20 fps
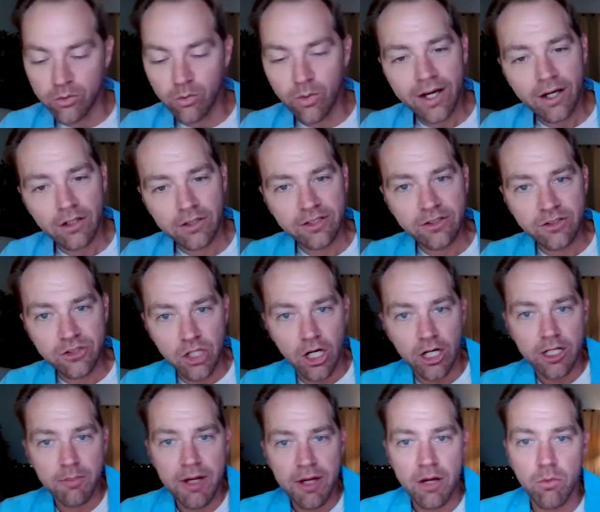doing well. Let's
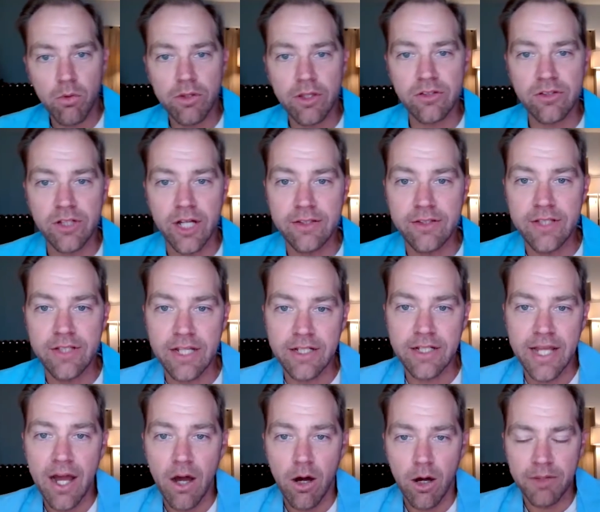talk about where the site's
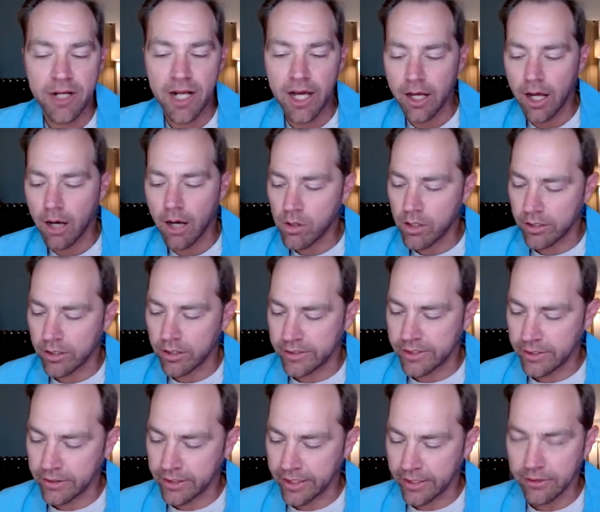at now. I mean, I, I want to
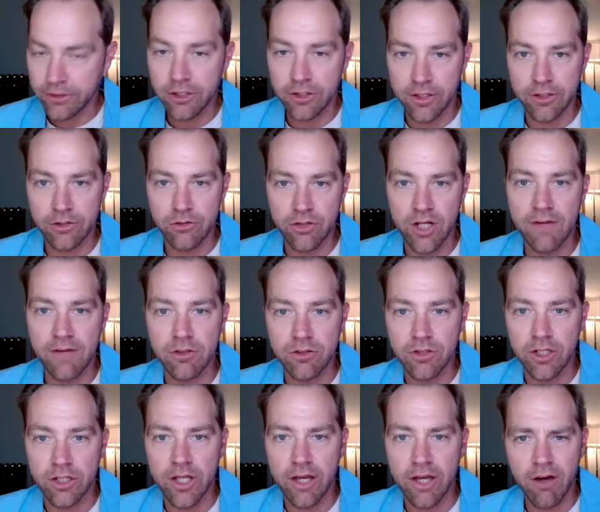dig into this
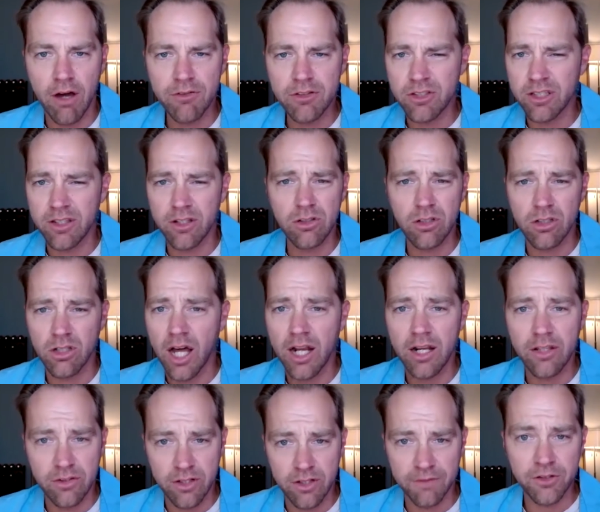travel site you have. Obviously, there's a
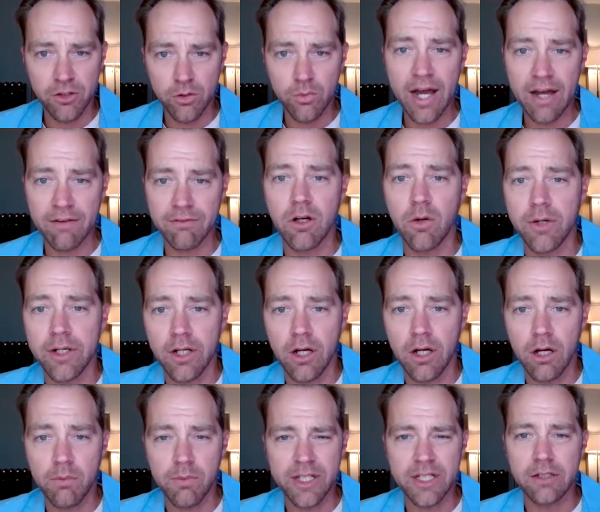lot of stuff you have
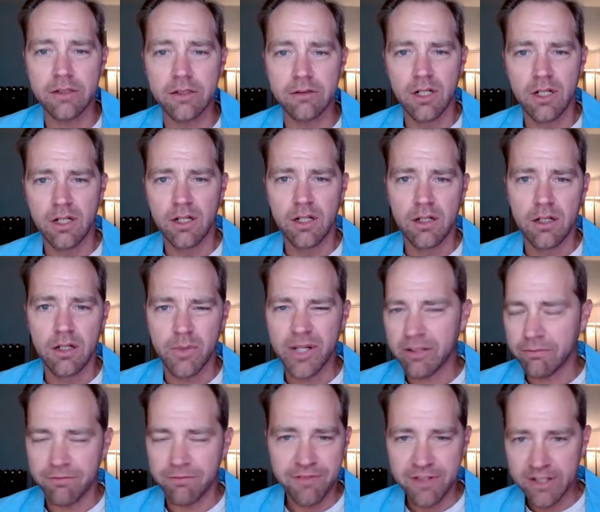going on. We could
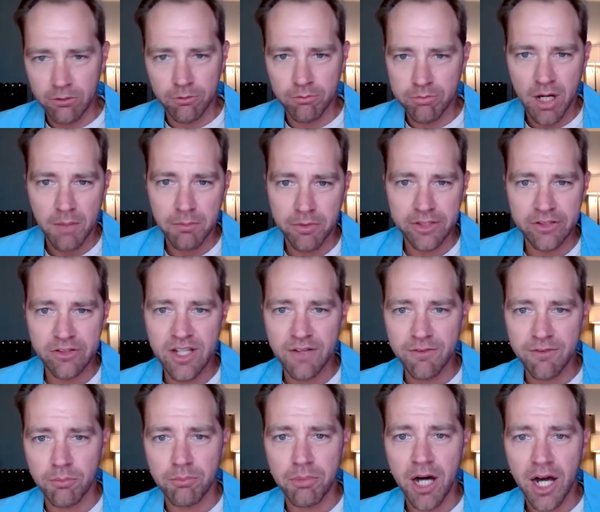we could fill probably
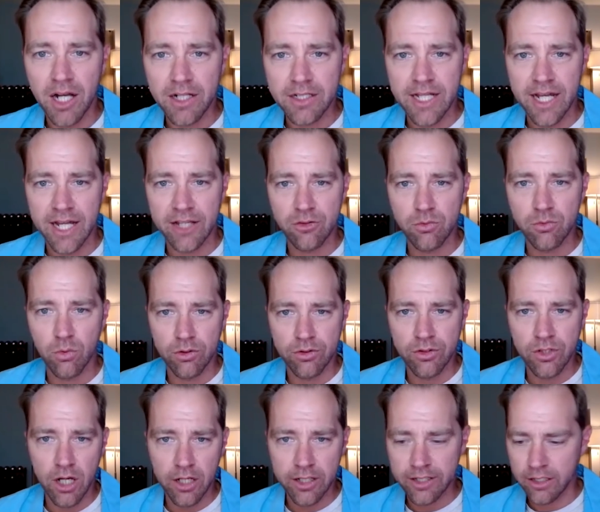several podcasts
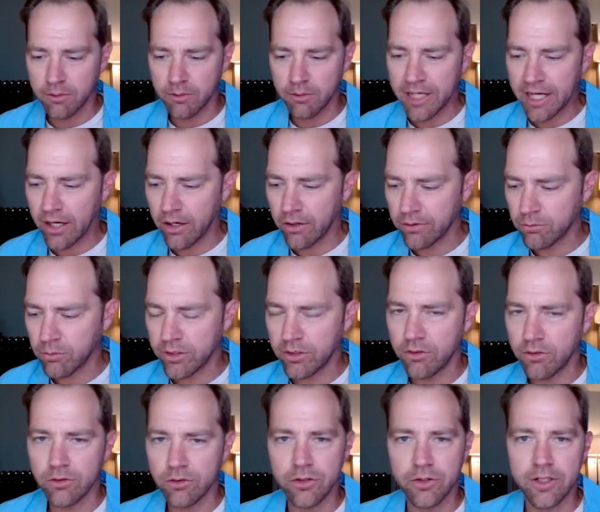worth talking about
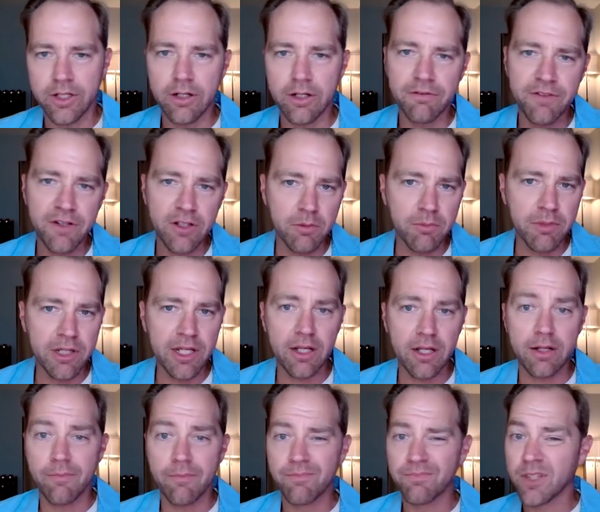what you're doing at
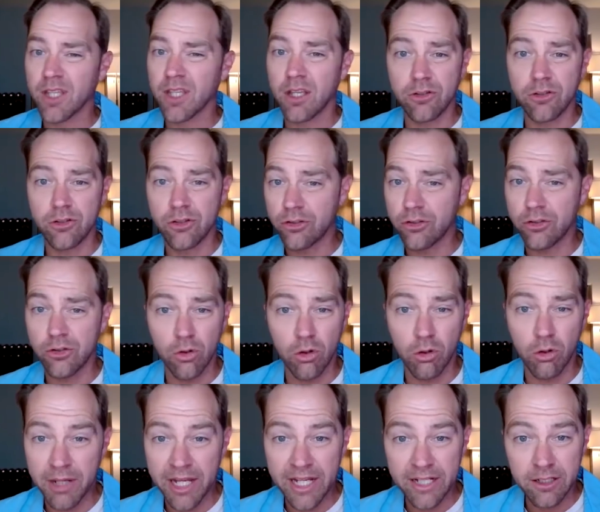Affilimate, just your
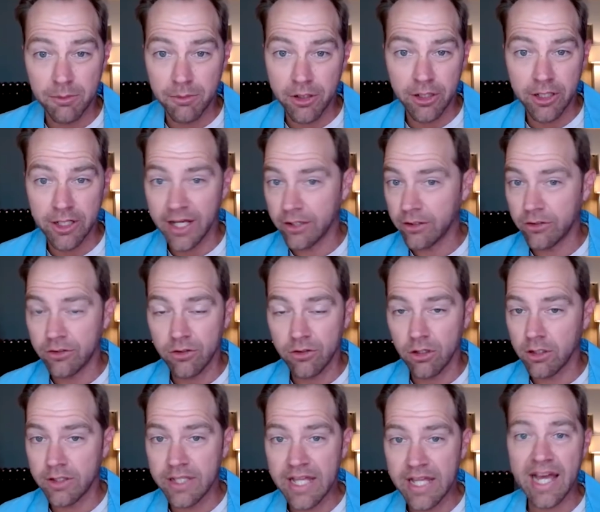whole paid community and how you
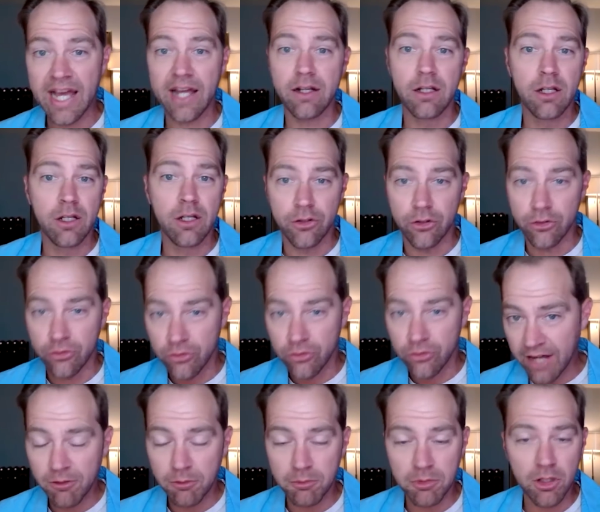started that, your
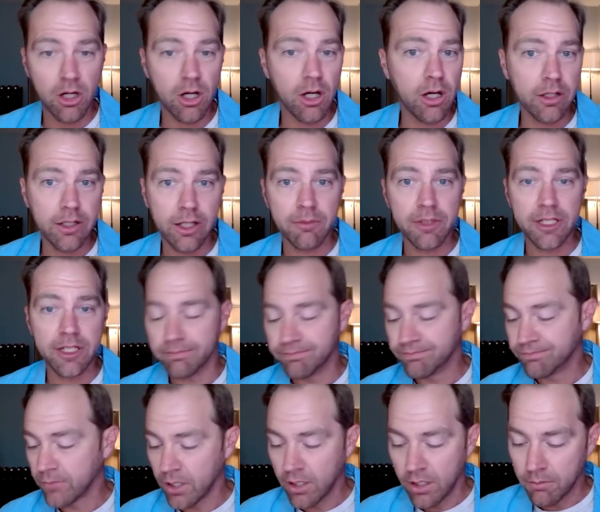travel blog. I
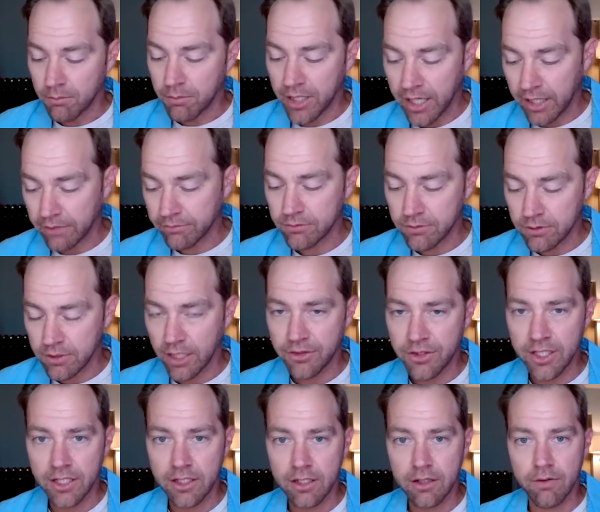mean, but I,
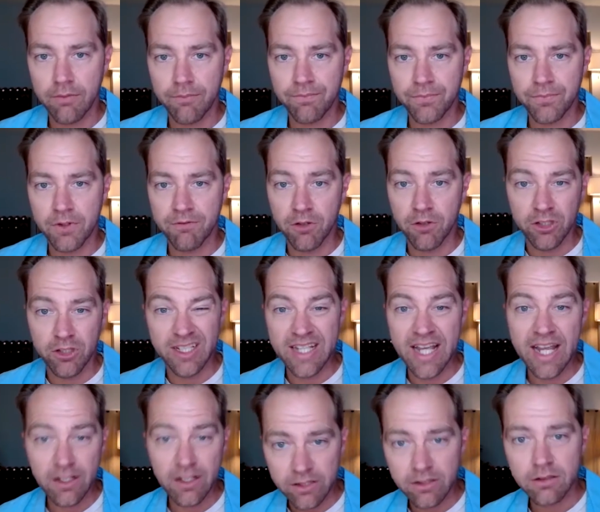I think for
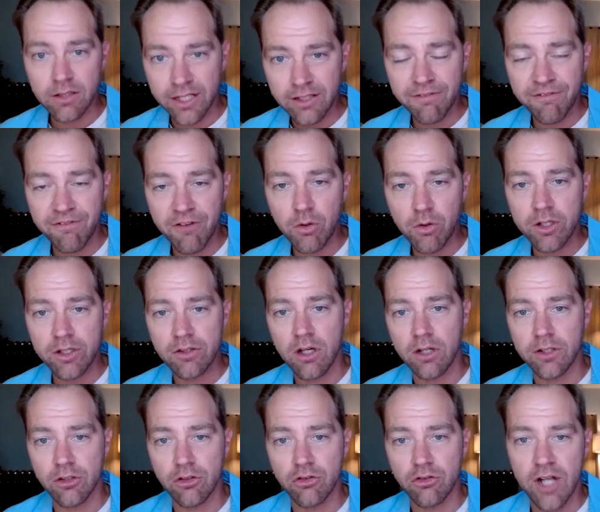today, let's let's
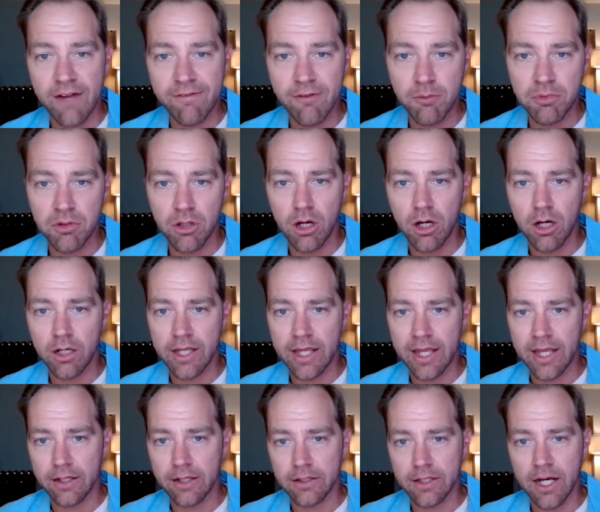focus on this travel
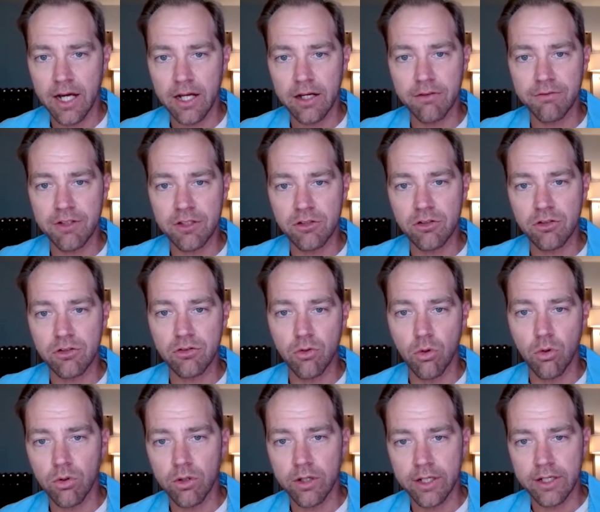blog and kind of its
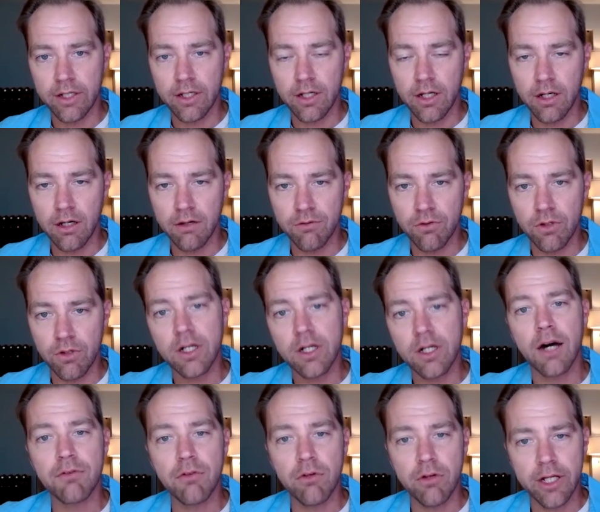story of
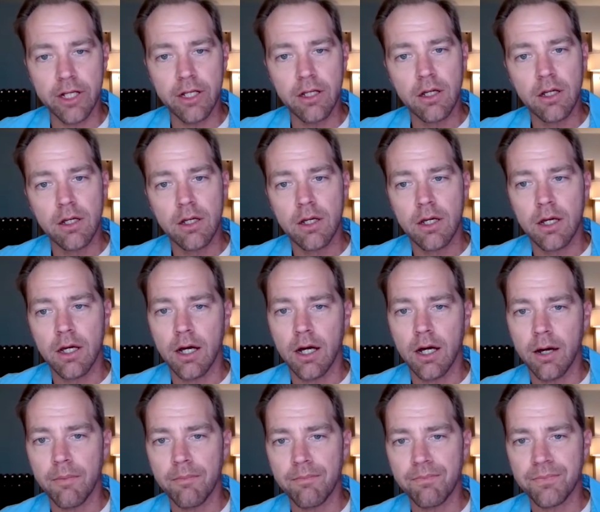recovery.
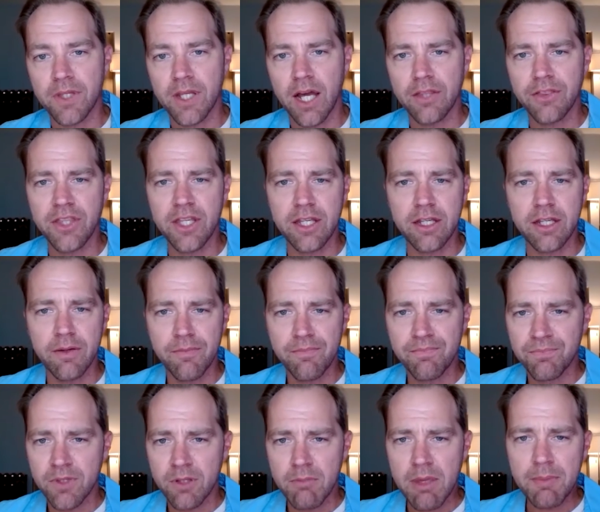Um, I think
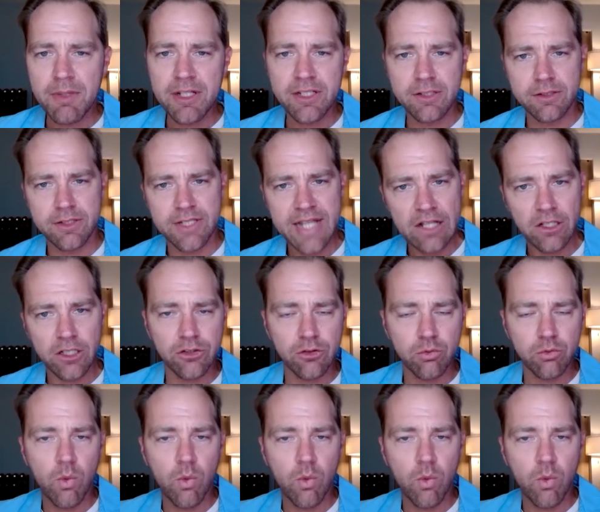maybe tell